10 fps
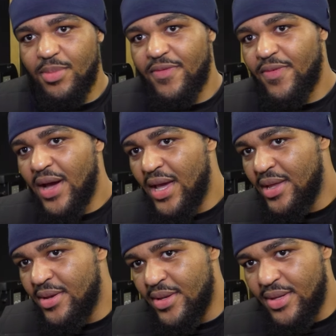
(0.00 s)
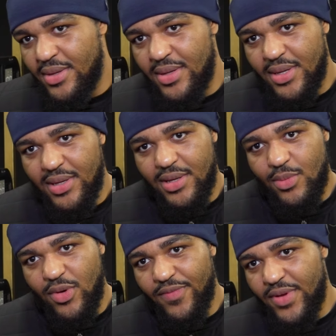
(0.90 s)
be fighting uh,
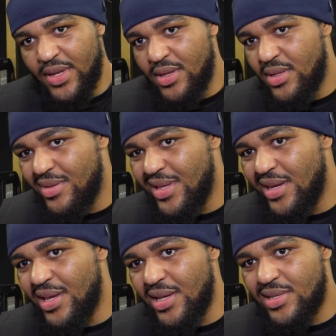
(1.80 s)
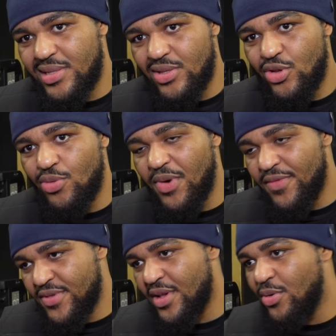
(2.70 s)
within the next two
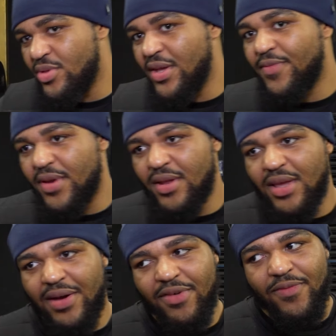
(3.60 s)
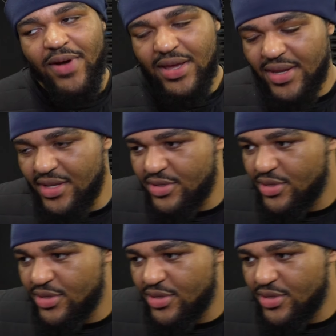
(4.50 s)
months. I will definitely have a fight date